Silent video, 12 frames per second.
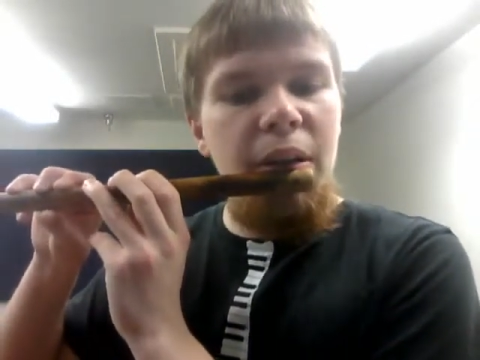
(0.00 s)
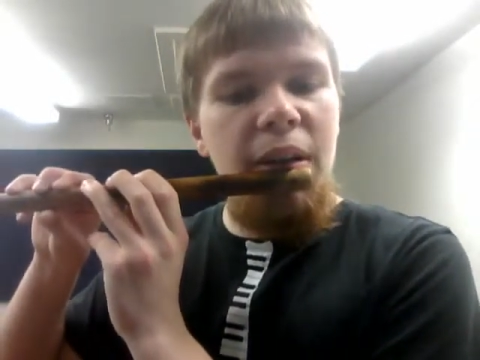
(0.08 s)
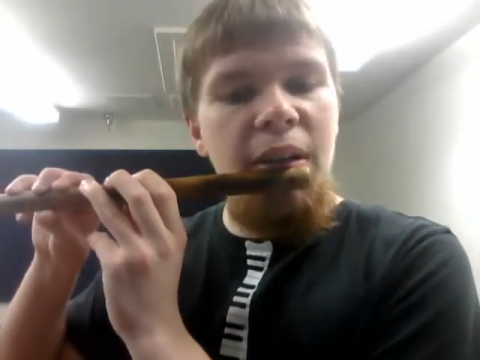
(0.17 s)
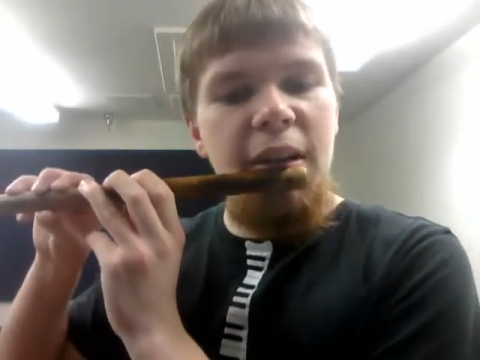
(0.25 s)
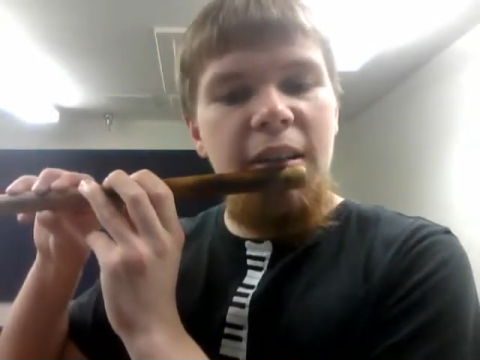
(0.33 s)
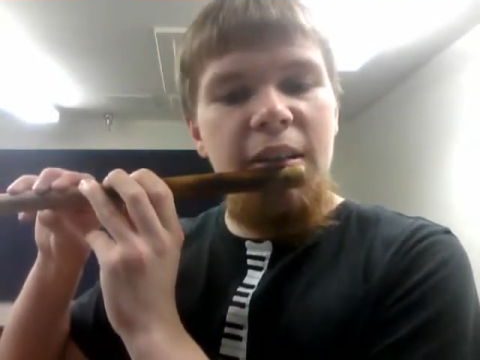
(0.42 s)

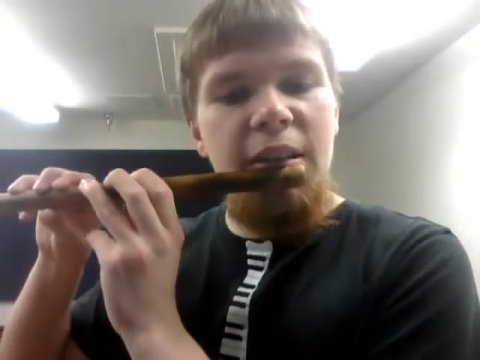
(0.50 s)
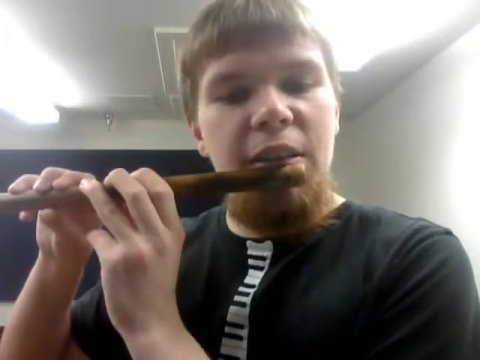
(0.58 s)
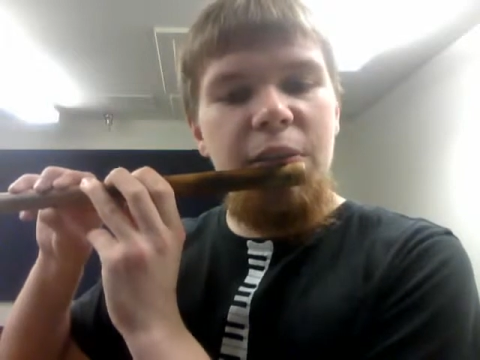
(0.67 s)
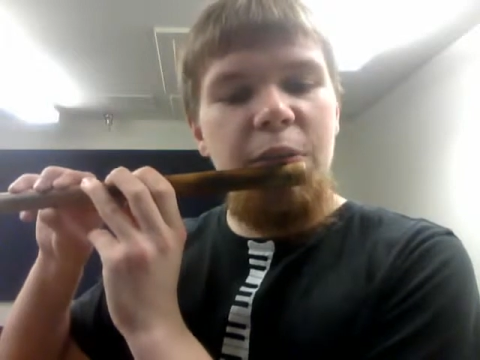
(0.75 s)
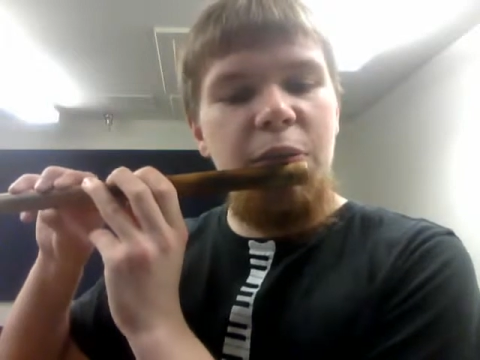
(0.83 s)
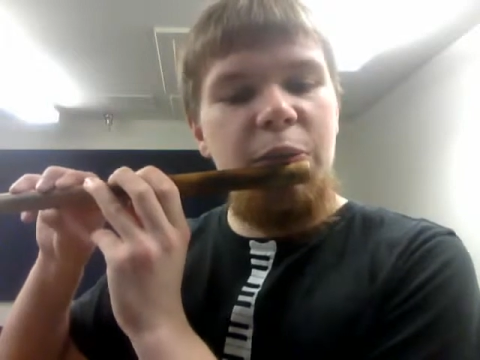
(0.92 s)
and then I
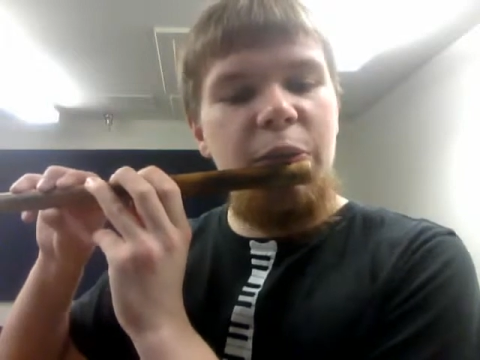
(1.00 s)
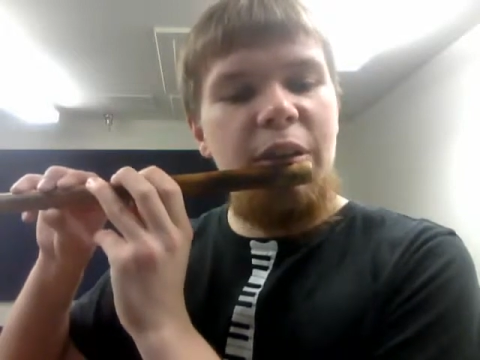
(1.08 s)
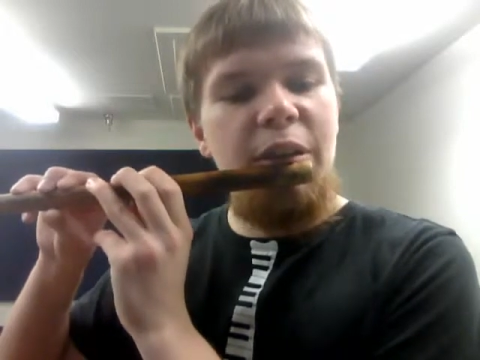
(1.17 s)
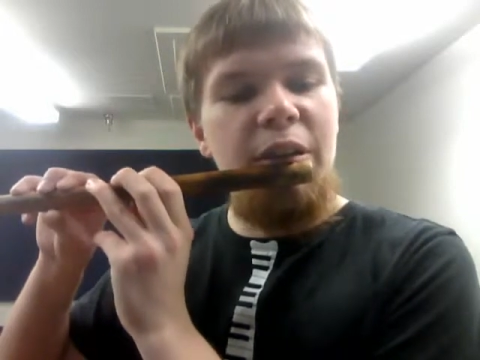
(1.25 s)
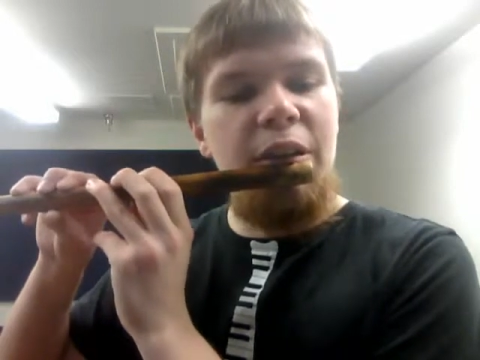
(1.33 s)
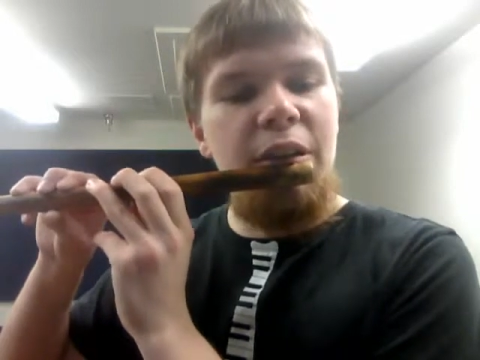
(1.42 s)
lift a
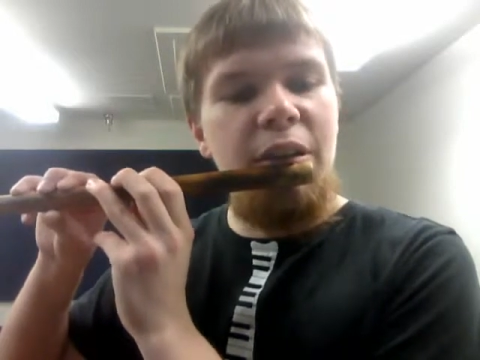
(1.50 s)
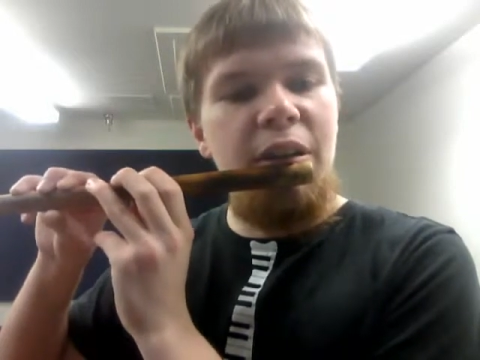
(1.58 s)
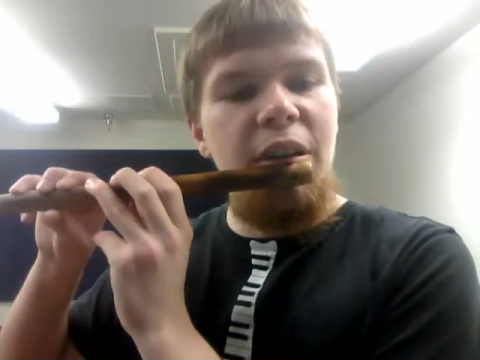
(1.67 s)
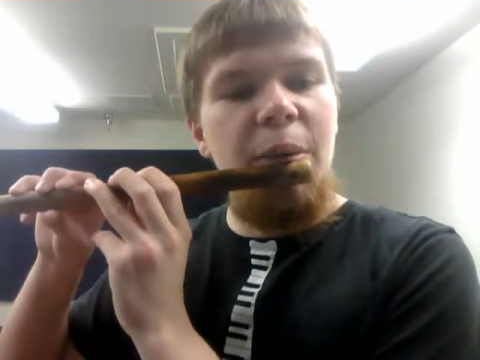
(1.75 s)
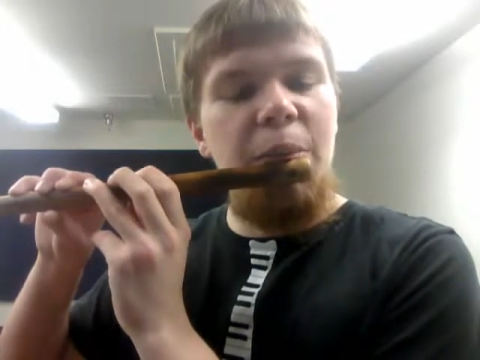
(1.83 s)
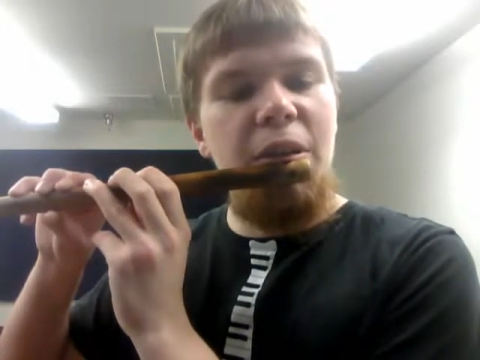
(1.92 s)

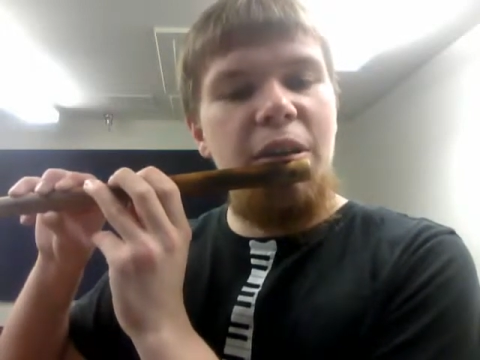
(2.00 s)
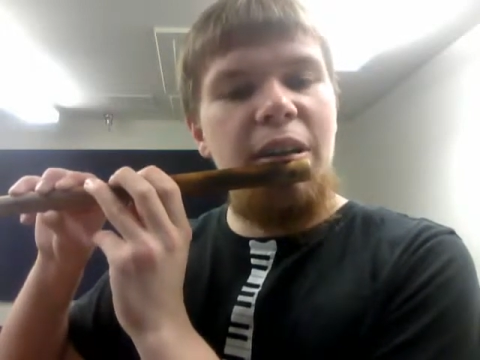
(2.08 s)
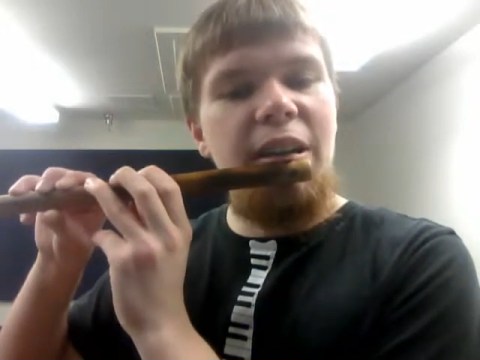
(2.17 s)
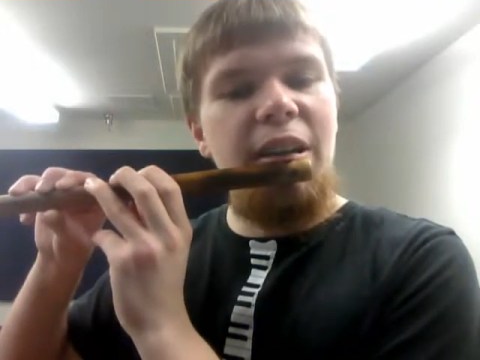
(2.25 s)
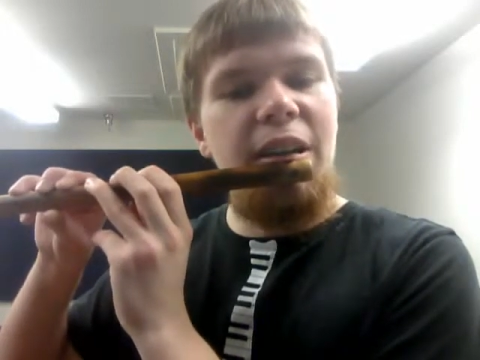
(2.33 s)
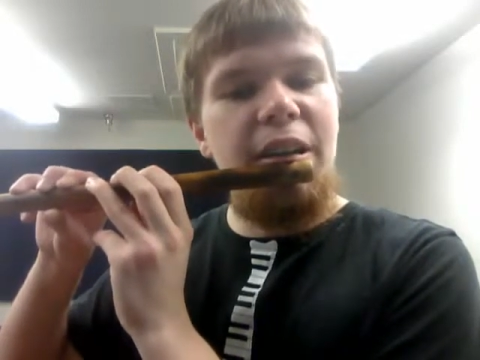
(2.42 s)
finger, I'm either
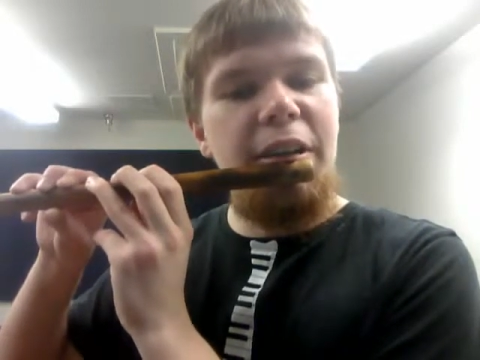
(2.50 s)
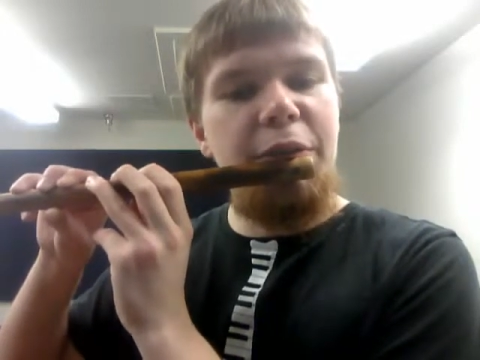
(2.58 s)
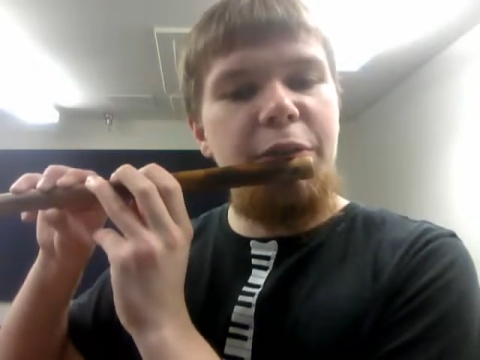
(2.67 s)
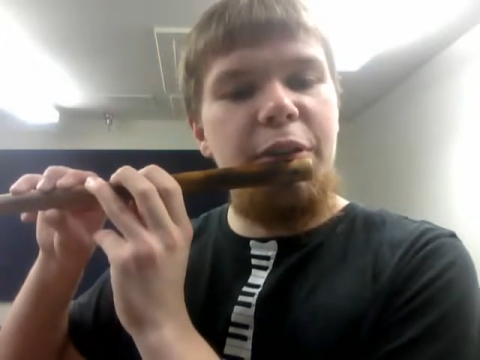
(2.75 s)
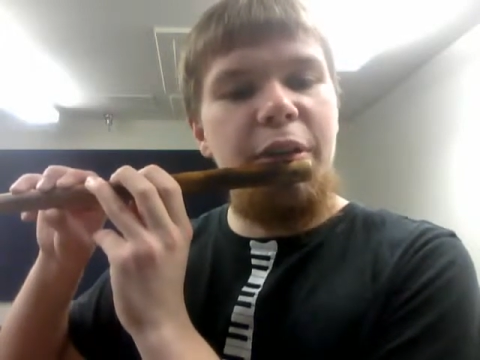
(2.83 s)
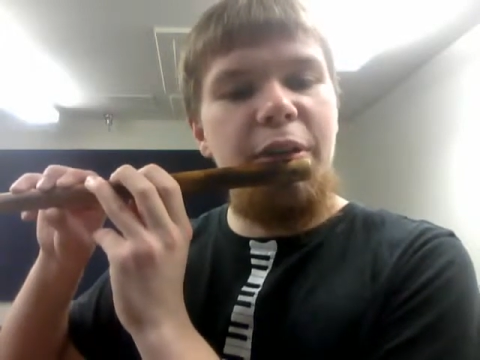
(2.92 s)
going to get a
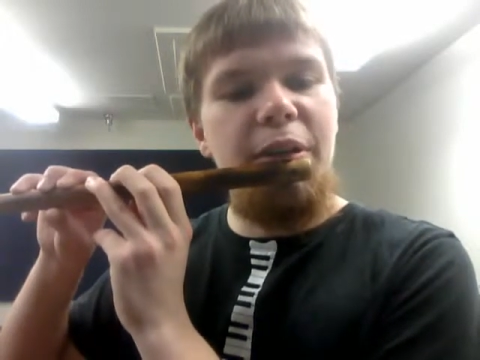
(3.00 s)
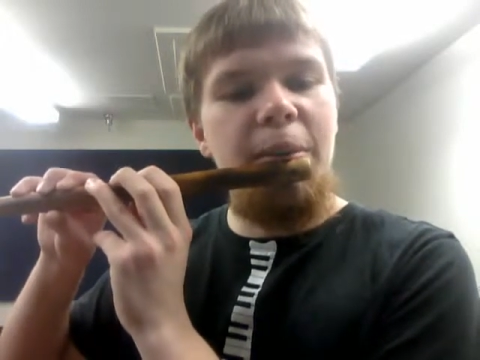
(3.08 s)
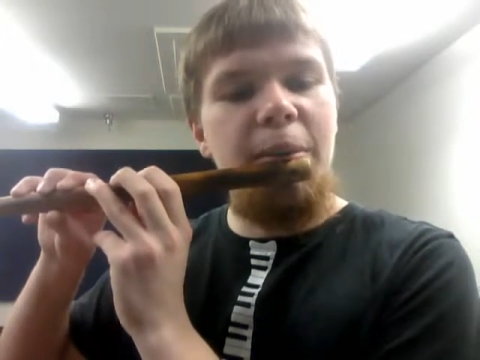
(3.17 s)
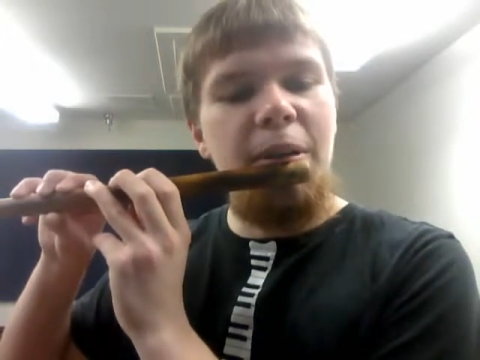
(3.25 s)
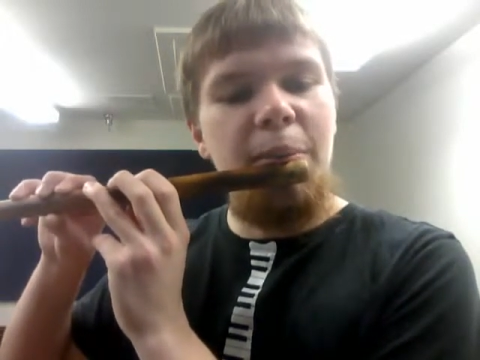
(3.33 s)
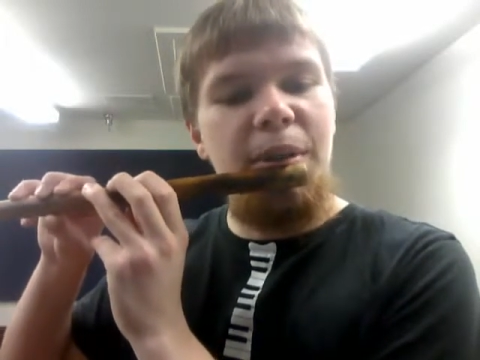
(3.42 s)
different note or
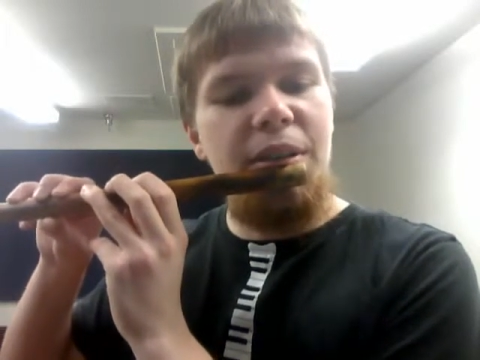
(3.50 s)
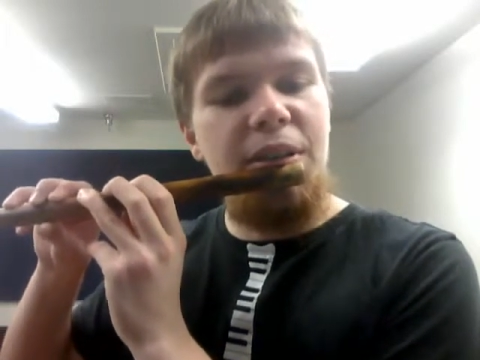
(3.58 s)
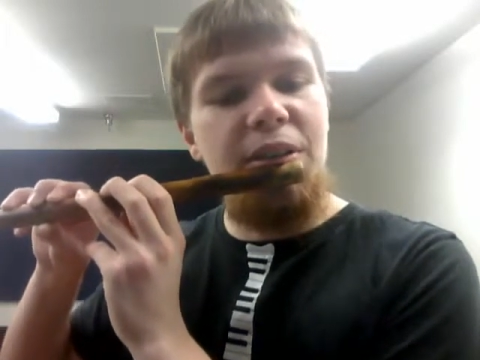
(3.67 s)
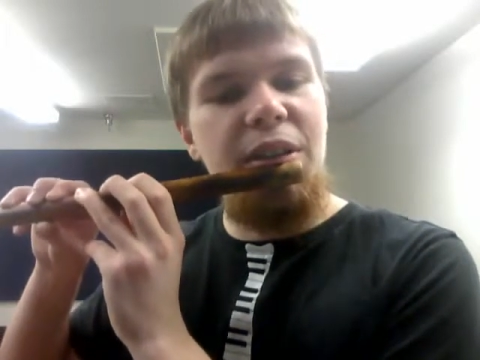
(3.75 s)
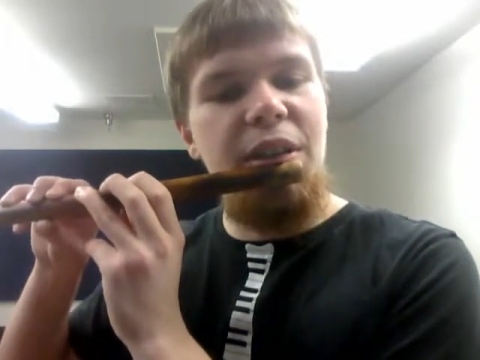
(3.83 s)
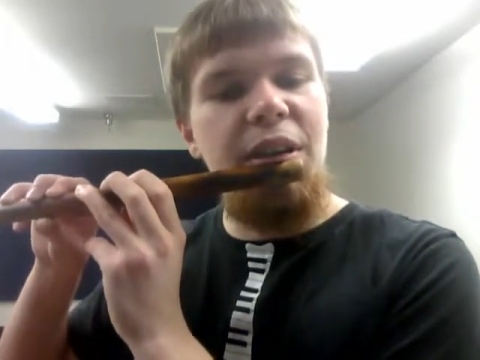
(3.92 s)
I'm going to
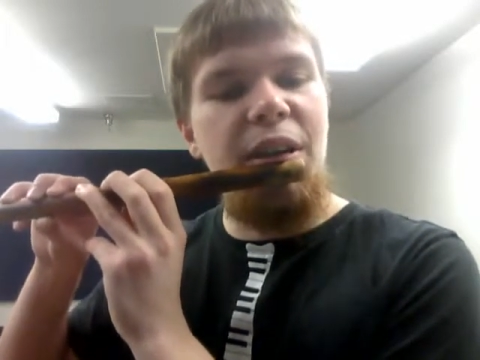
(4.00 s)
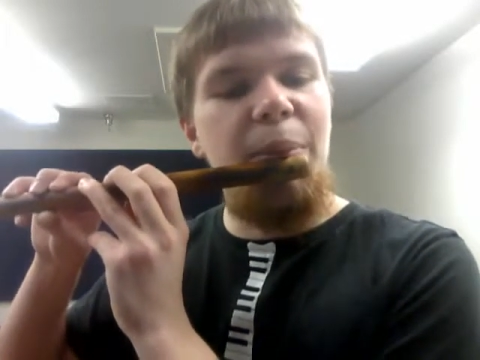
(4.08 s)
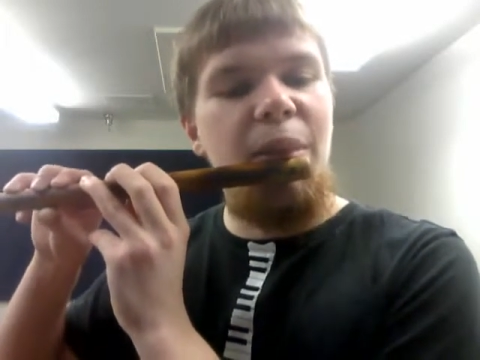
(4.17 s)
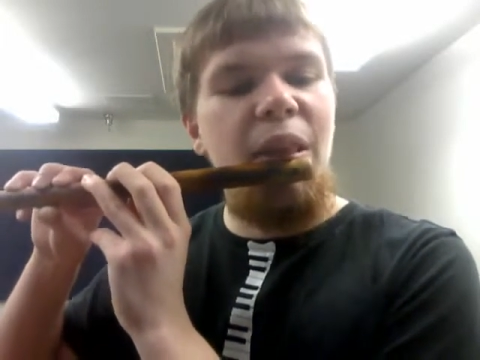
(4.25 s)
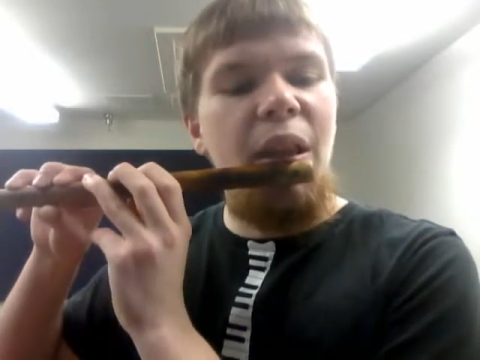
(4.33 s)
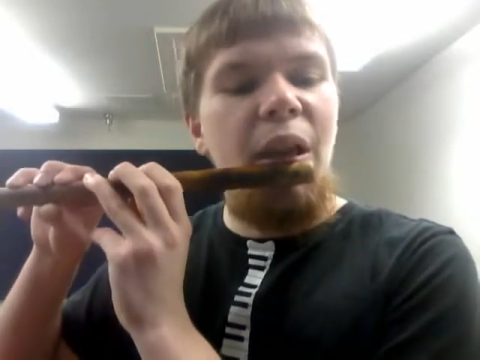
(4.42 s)
mess everything up.